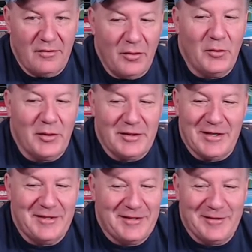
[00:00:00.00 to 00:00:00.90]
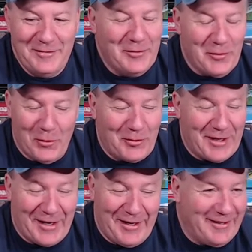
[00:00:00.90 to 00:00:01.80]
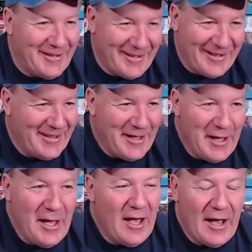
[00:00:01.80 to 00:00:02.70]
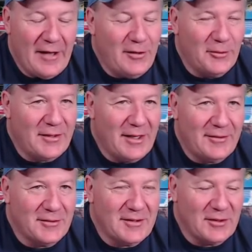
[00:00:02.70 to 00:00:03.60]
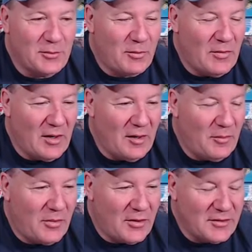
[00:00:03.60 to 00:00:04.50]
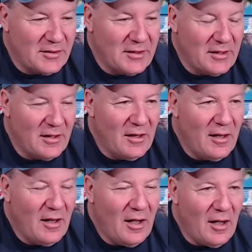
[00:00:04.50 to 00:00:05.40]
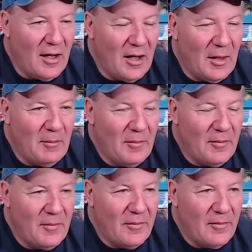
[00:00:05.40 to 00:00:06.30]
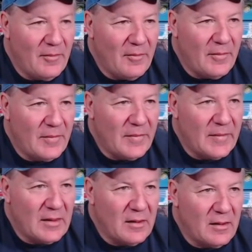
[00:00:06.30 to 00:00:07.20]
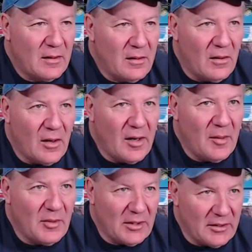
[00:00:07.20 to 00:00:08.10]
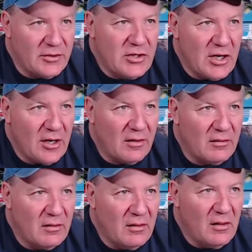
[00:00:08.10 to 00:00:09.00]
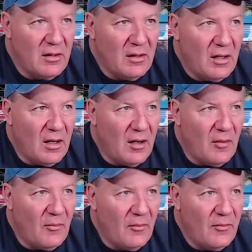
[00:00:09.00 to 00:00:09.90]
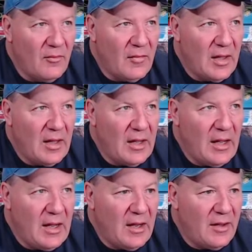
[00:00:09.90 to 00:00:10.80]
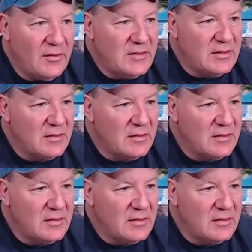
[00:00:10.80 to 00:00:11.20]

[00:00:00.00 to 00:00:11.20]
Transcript: which is okay. I don't take those things uh, personally. Um, you know, I am a little channel, um, and